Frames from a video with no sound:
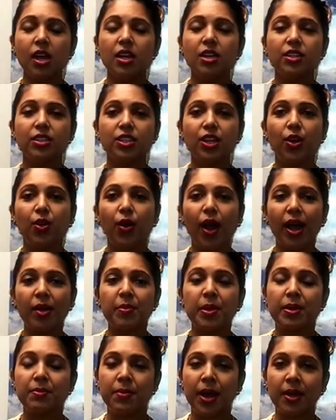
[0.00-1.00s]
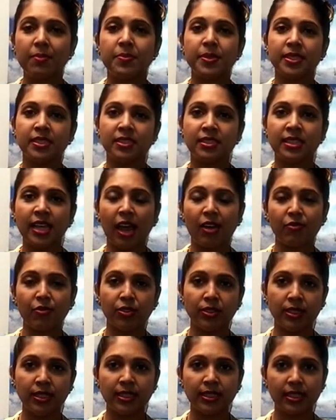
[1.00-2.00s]
So in my business, The
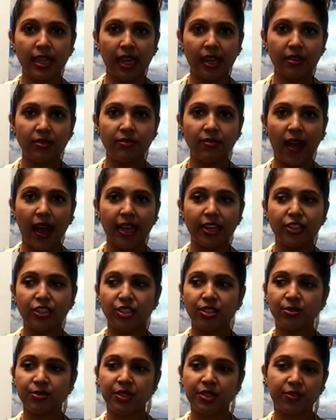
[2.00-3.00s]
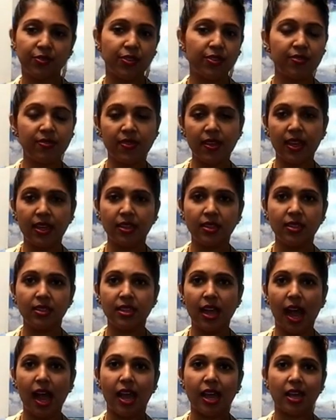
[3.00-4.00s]
Effortless Life, I do different things.
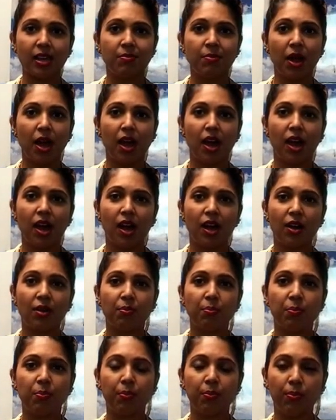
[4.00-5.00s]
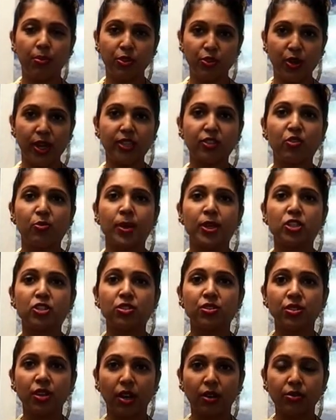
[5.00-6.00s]
I'm a
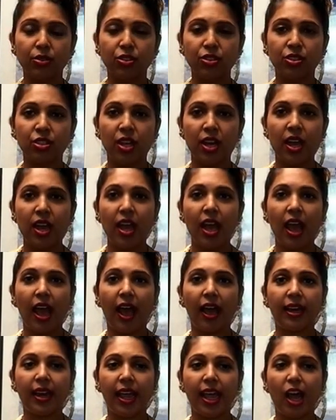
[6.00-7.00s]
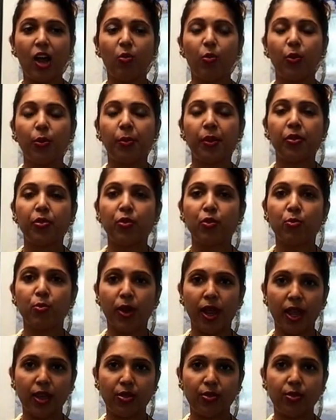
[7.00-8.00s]
transformational coach. and I help women through
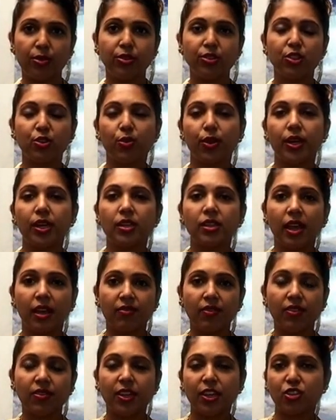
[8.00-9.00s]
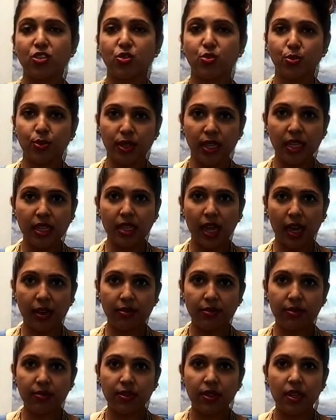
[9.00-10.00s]
breakthroughs create a life that they truly love.
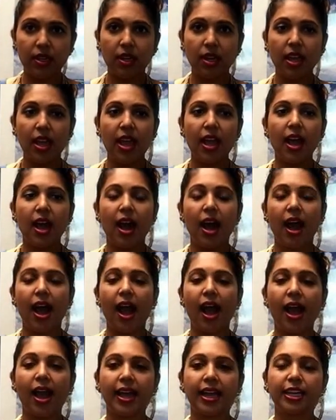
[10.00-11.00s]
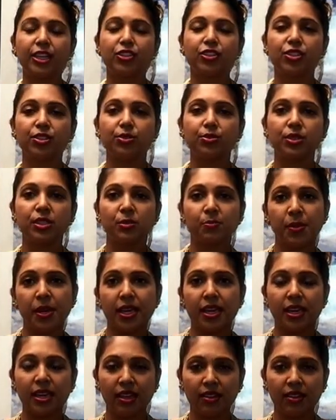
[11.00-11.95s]
I do speaking